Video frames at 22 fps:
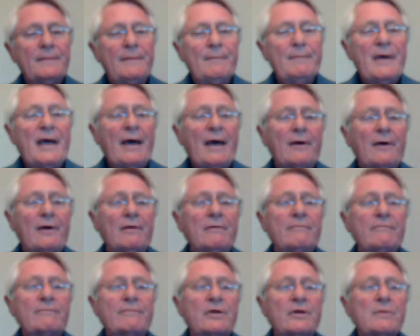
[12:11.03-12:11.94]
a matter
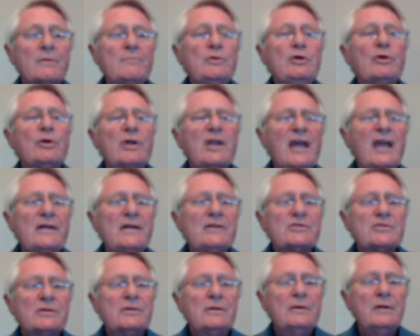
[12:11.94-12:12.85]
of
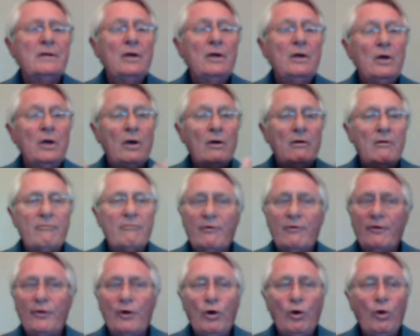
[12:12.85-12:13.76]
communication
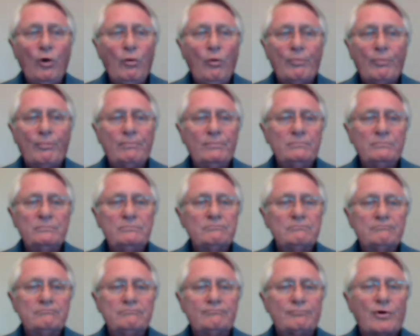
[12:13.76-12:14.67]
for the whole
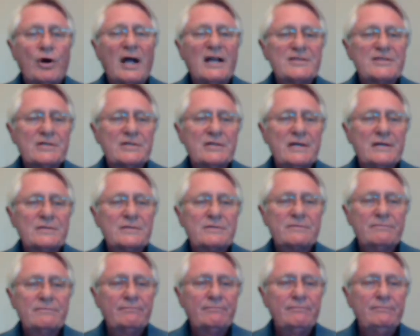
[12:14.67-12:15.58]

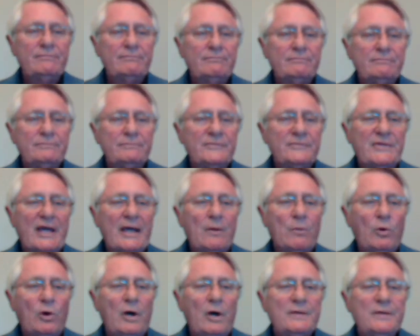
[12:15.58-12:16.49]
process, from
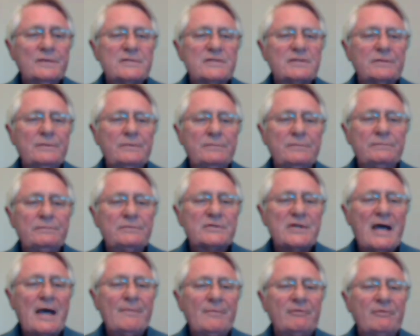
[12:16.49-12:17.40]
day one to
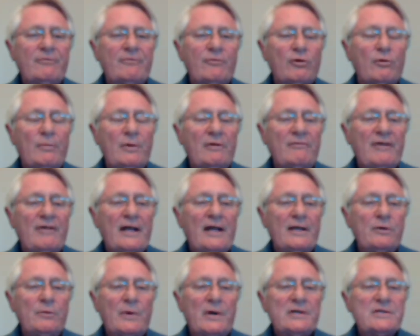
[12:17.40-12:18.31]
time the formal
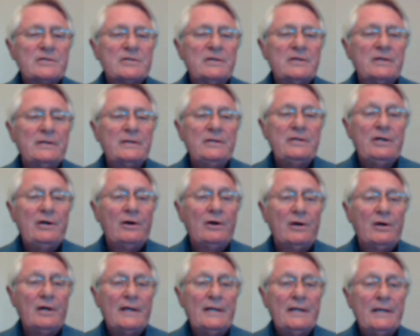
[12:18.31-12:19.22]
evaluation
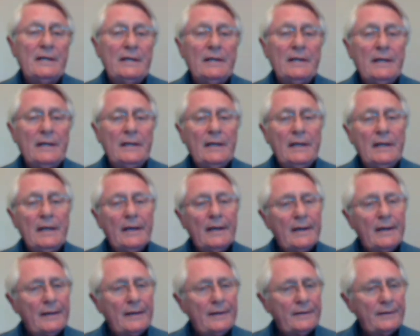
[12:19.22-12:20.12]
yearly,
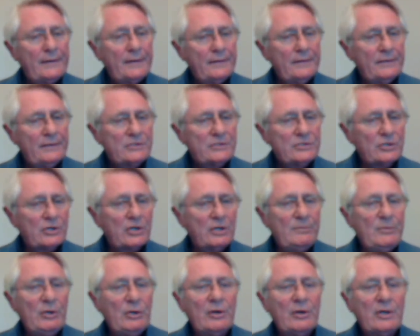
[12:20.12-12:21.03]
that you're
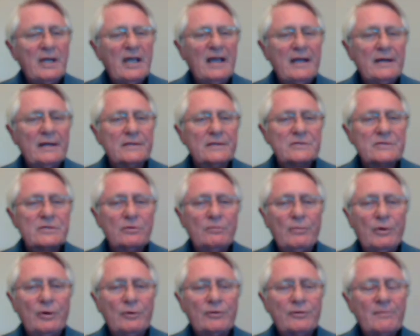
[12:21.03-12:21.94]
communicating.
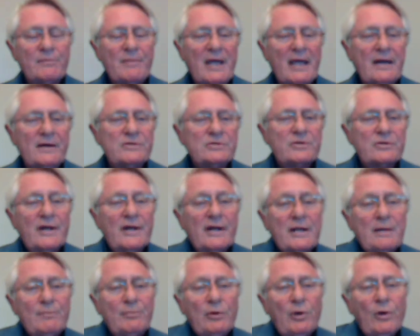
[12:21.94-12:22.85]
So both the manager
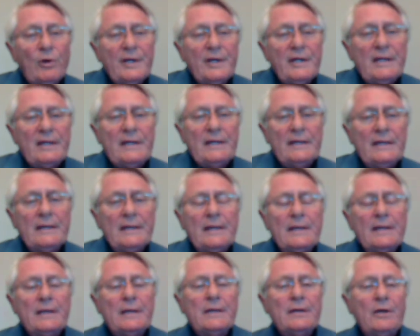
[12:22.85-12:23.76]
and the employee
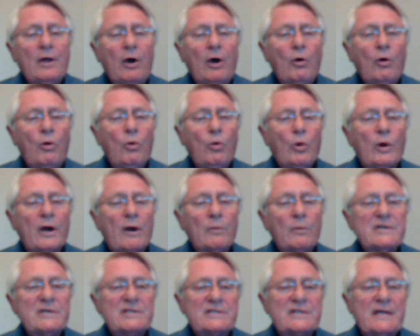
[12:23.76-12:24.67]
know
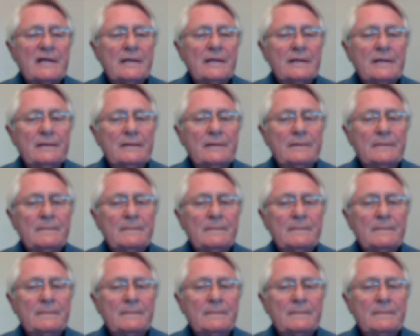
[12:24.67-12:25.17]
where we stand.